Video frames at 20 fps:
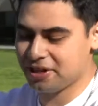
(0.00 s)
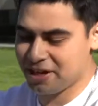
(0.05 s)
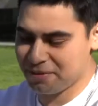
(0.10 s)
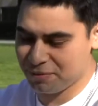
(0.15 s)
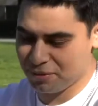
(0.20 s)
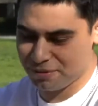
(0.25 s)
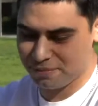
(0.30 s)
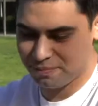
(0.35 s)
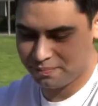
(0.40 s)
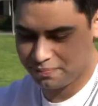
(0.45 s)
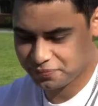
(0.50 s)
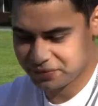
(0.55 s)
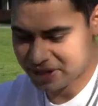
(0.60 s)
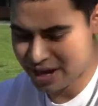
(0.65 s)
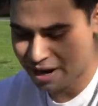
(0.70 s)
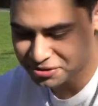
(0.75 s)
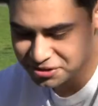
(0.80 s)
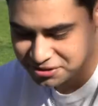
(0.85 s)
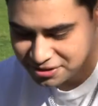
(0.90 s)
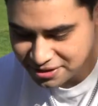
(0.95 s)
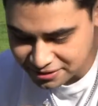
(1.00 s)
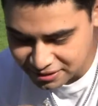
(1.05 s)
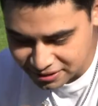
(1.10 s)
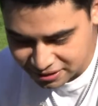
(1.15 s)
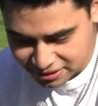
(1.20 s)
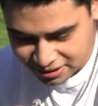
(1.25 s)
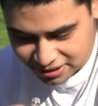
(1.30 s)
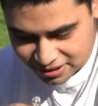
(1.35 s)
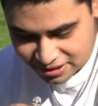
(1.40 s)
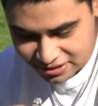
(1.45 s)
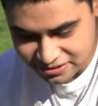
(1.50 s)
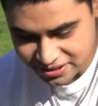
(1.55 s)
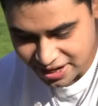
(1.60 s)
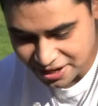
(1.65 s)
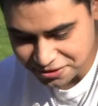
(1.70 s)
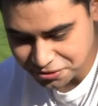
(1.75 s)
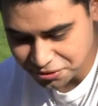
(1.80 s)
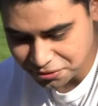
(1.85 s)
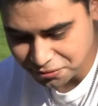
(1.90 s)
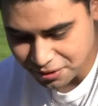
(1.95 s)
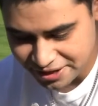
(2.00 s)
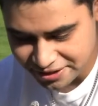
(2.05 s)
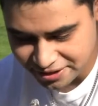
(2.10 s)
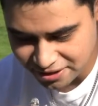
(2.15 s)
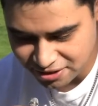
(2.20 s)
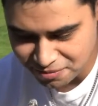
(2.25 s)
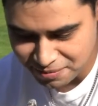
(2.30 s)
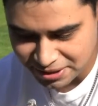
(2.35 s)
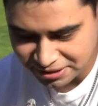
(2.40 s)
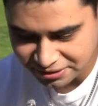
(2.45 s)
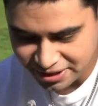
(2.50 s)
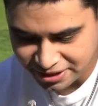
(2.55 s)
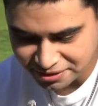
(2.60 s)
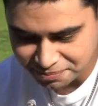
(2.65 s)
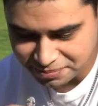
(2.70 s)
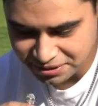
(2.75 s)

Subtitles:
label, Ausla, tattooed right here on my leg,